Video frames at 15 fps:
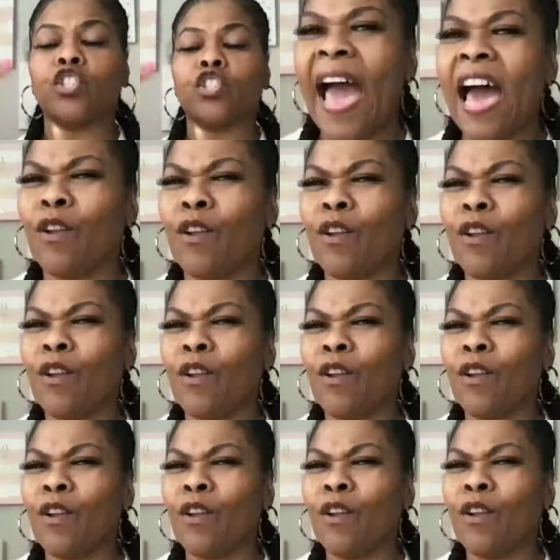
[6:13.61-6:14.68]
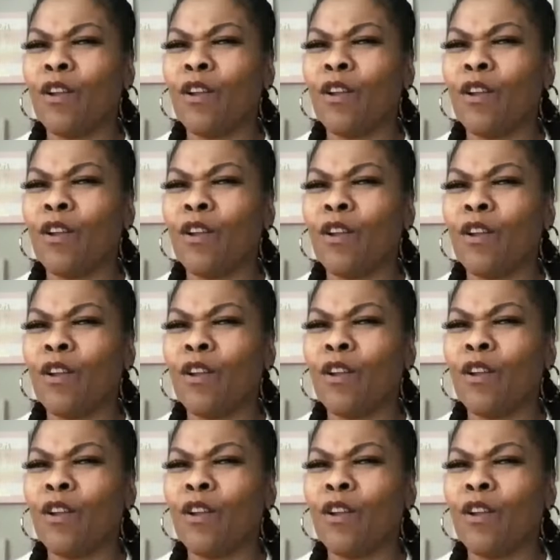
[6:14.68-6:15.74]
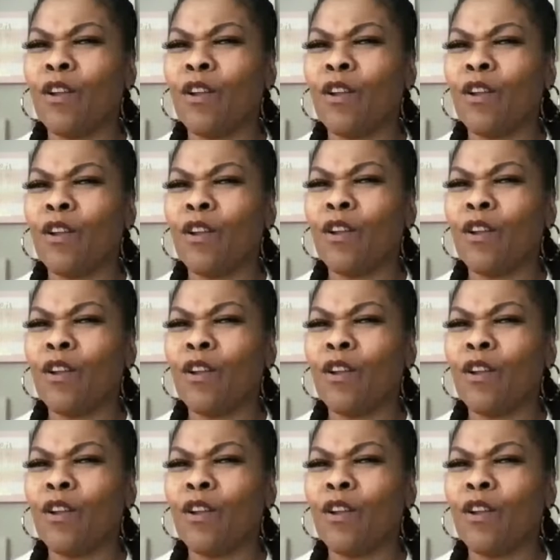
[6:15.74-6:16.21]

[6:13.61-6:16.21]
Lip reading: out of pocket to your spouse.